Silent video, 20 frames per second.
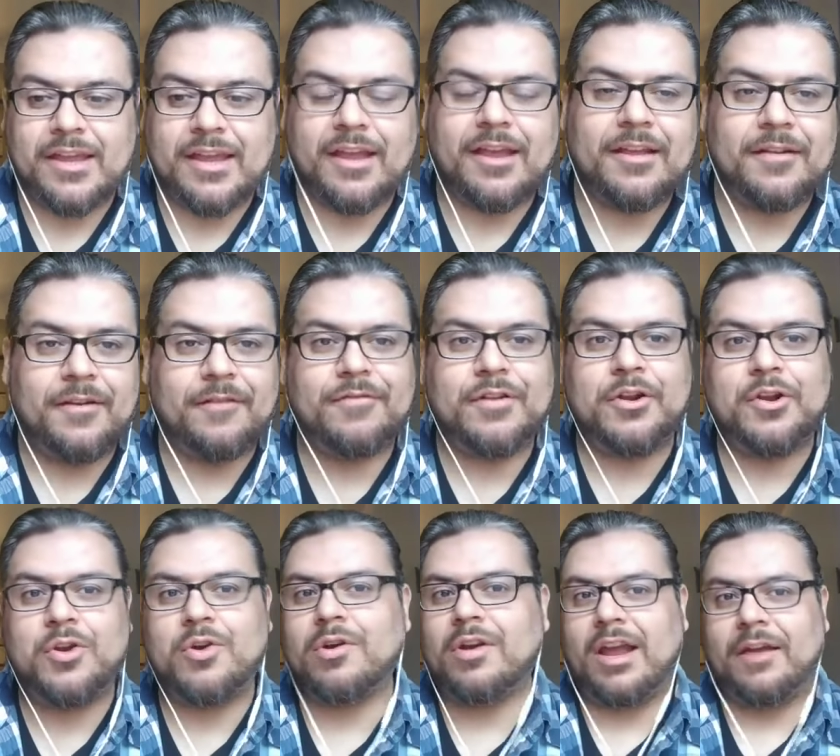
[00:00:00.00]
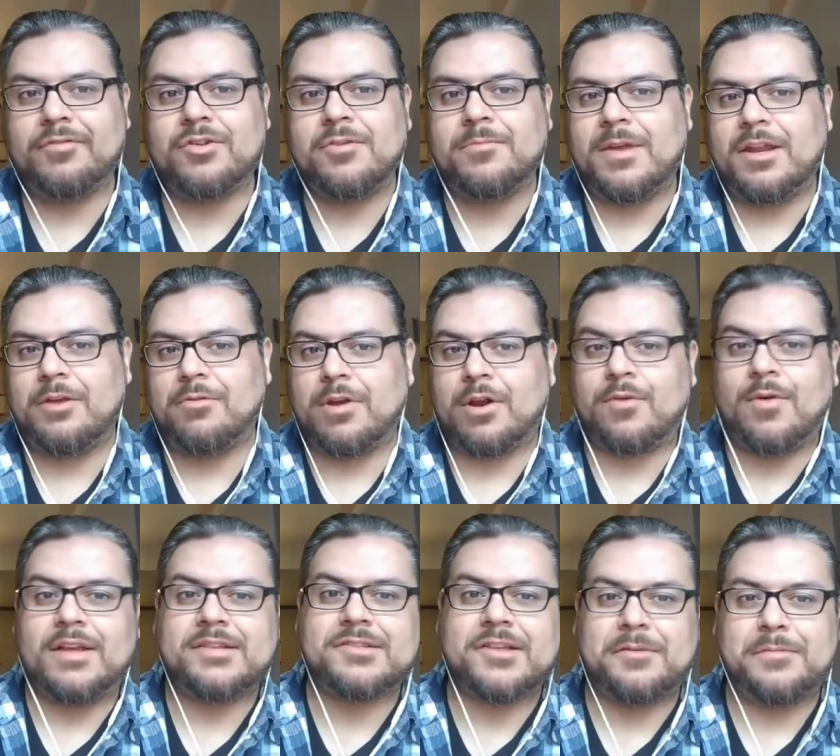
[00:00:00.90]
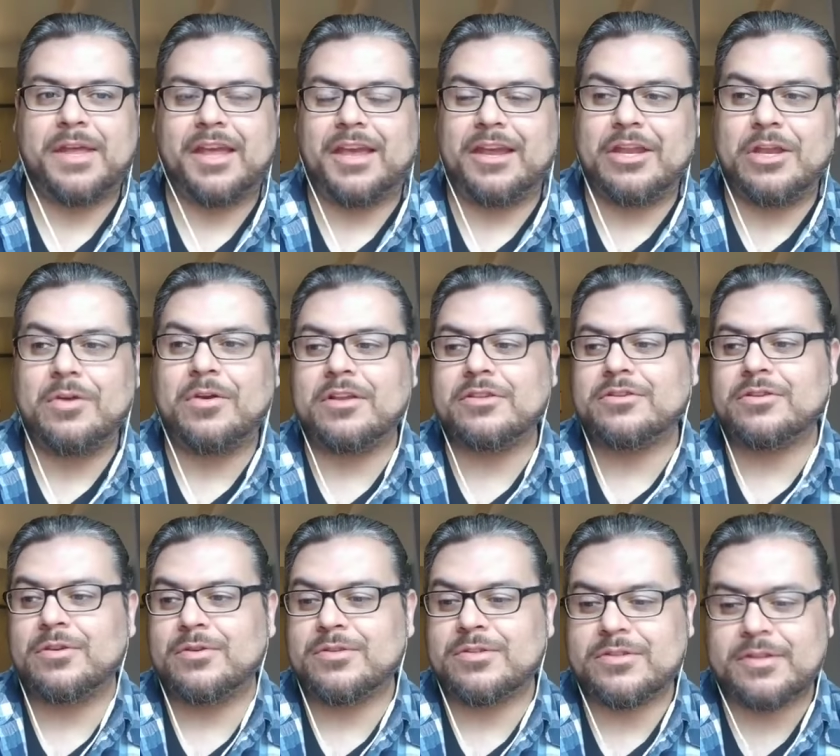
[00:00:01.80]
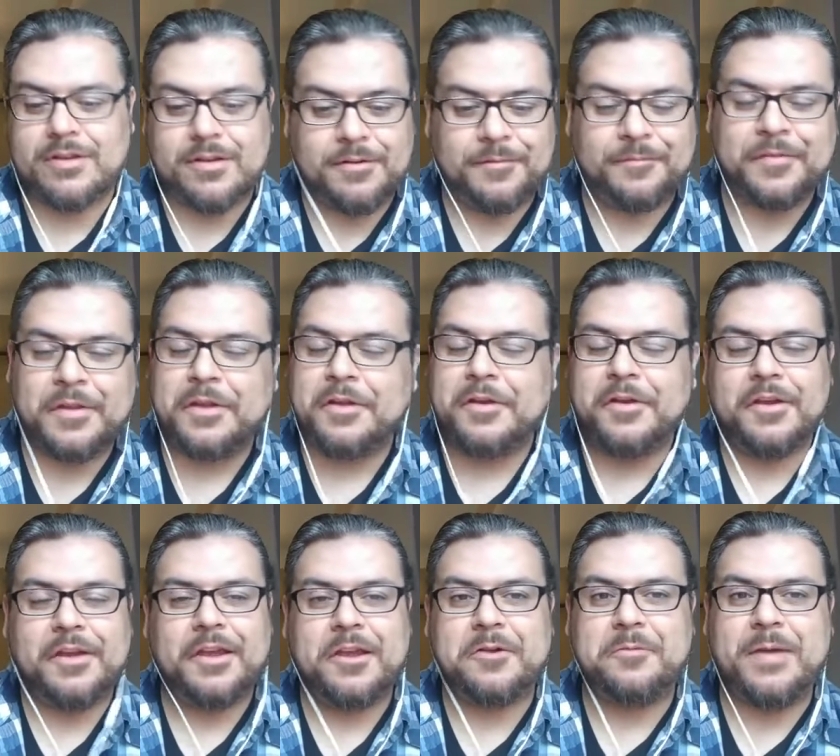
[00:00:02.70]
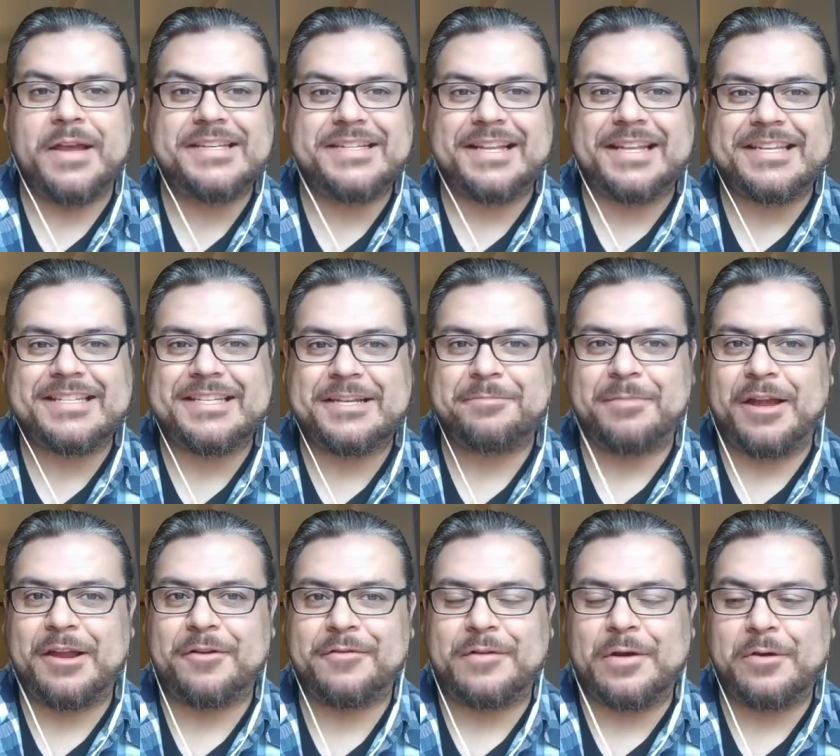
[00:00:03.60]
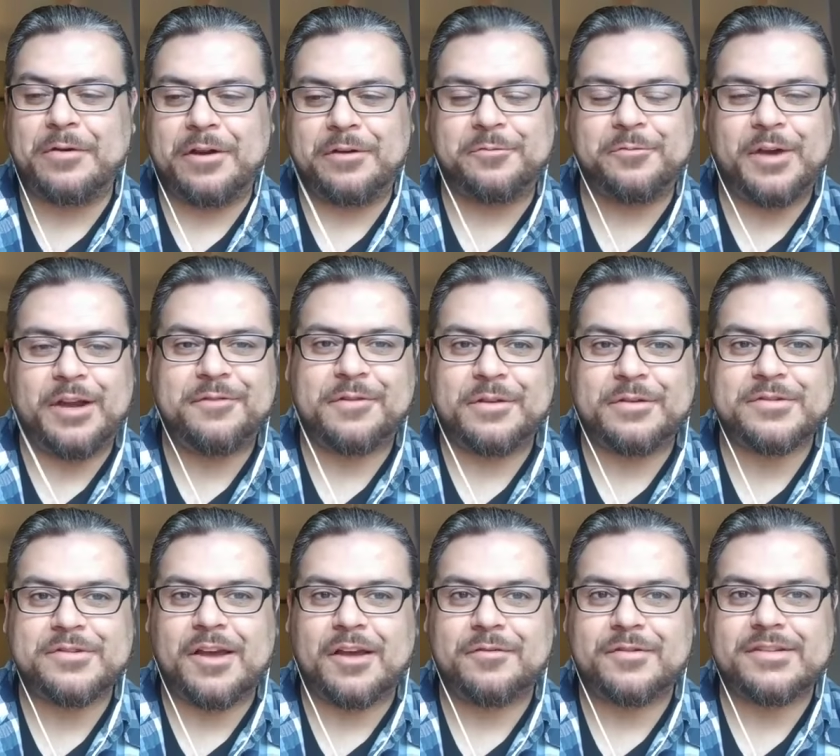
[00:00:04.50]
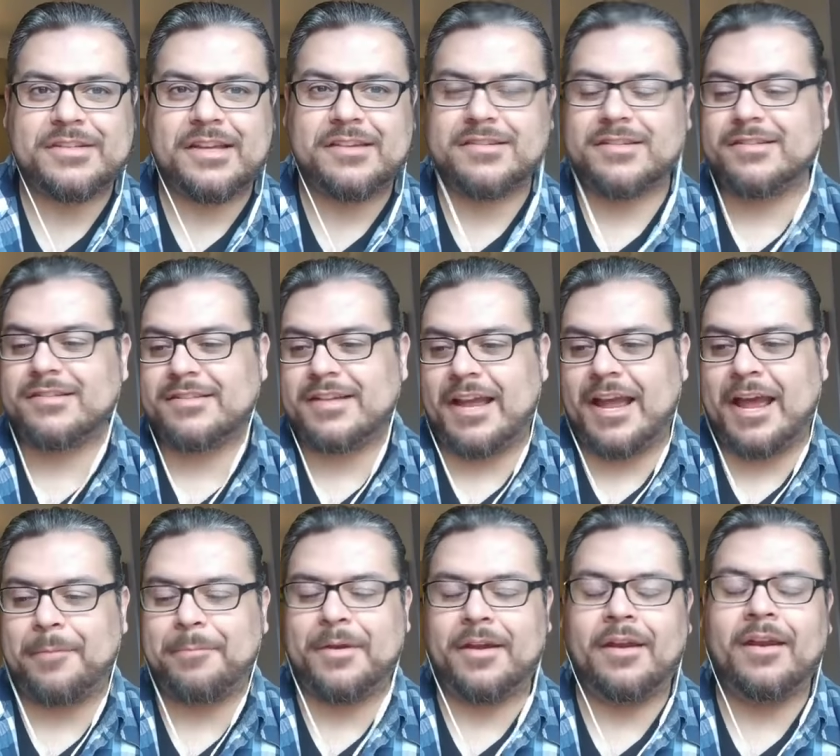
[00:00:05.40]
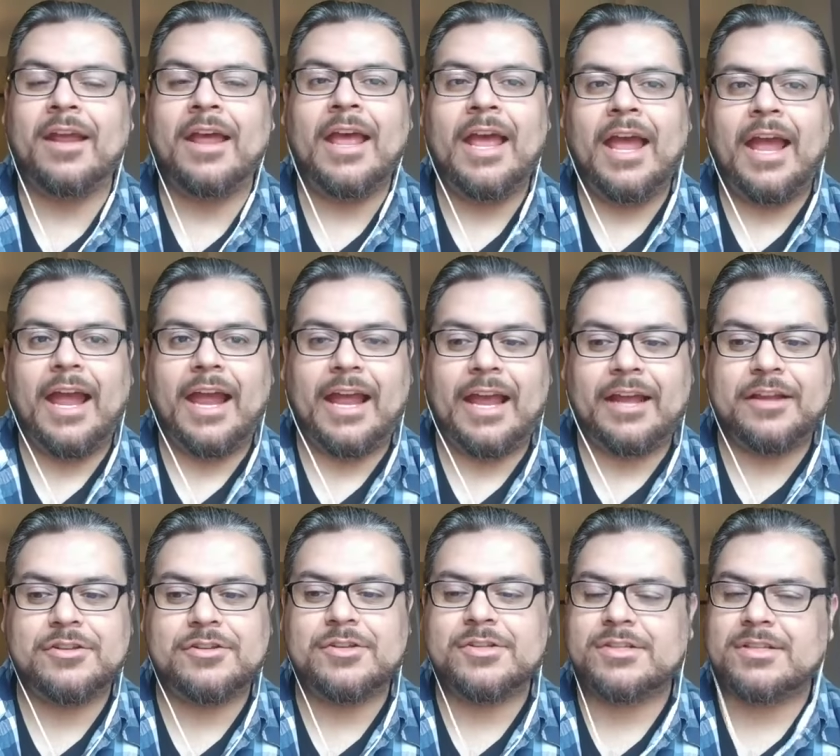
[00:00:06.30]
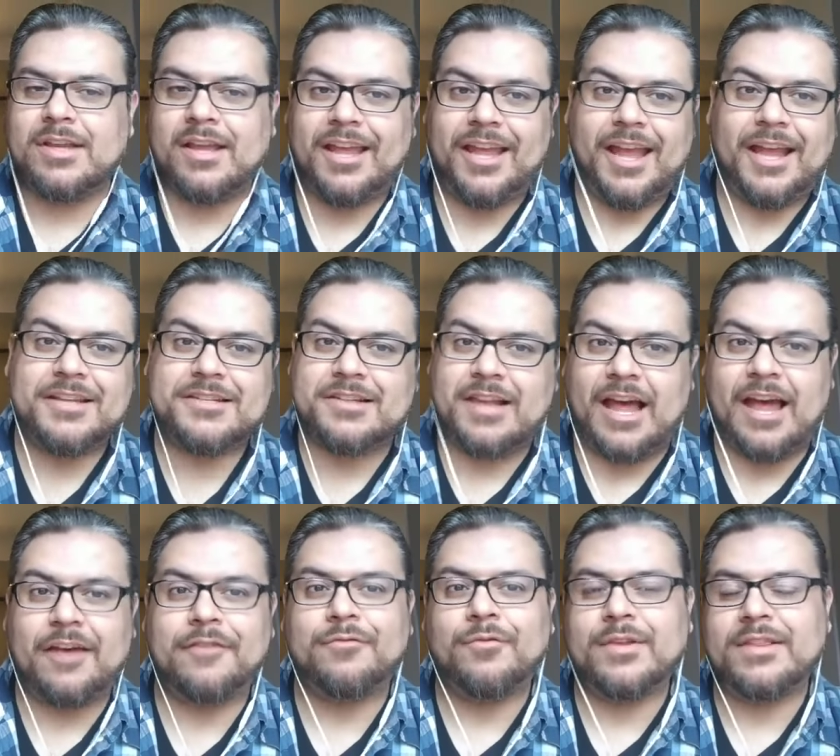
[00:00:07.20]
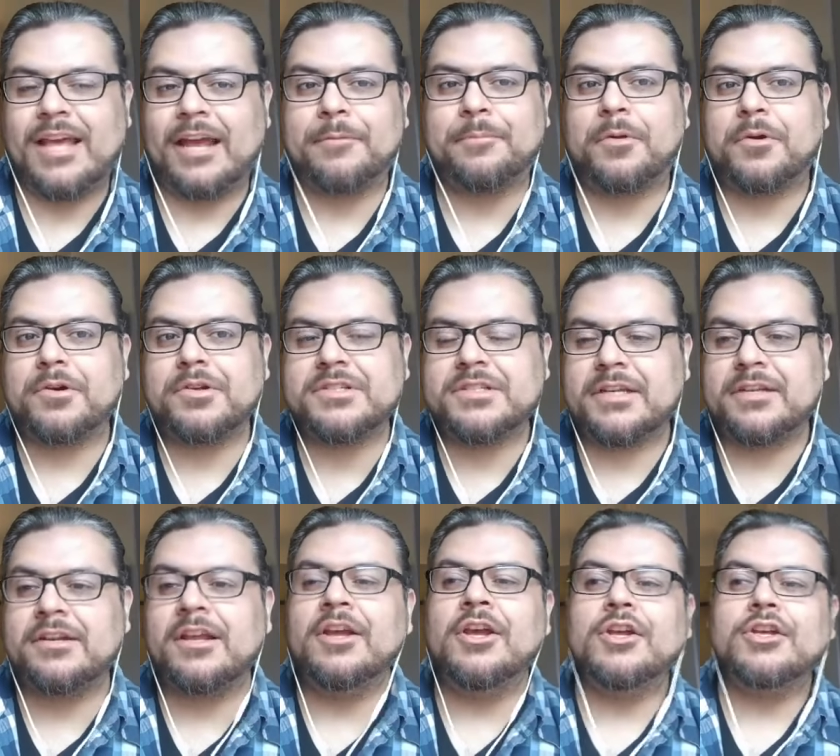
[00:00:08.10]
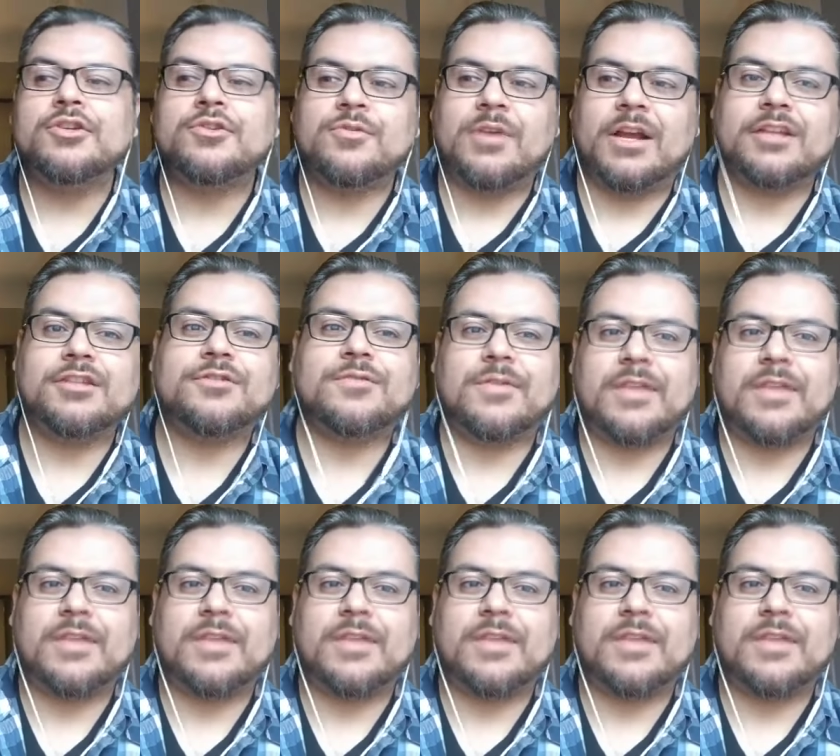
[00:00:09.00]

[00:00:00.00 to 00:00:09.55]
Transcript: if you don't have too many requests coming in, you can choose to, you know, basically sit by your phone and wait for those conversations to happen, and choose to engage live with that person, transfer